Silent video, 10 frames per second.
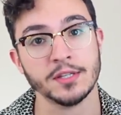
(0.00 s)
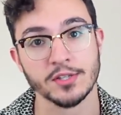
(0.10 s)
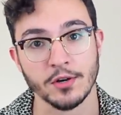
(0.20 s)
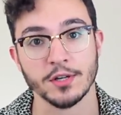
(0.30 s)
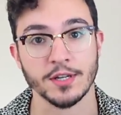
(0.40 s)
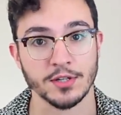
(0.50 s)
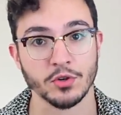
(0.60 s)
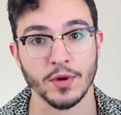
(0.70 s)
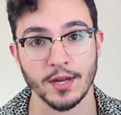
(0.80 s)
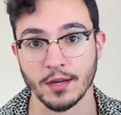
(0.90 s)
started
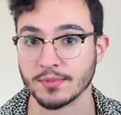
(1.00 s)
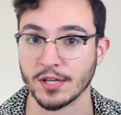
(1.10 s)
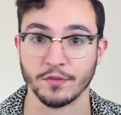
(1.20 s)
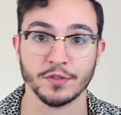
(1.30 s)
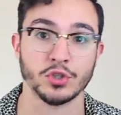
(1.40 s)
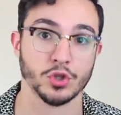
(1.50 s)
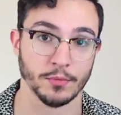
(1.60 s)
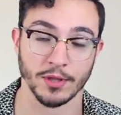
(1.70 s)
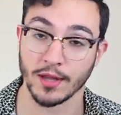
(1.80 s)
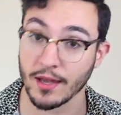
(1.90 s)
integrating himself into
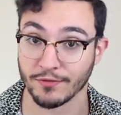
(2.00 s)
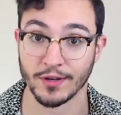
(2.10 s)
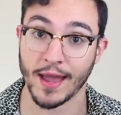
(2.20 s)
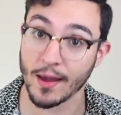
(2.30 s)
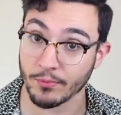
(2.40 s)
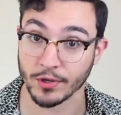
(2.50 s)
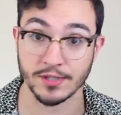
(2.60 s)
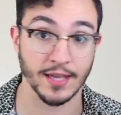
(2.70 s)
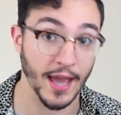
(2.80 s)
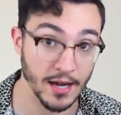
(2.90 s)
German life in
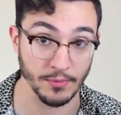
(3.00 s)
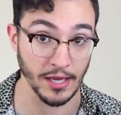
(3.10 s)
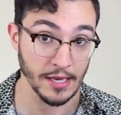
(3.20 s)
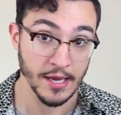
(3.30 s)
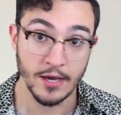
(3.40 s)
Hamburg's academy,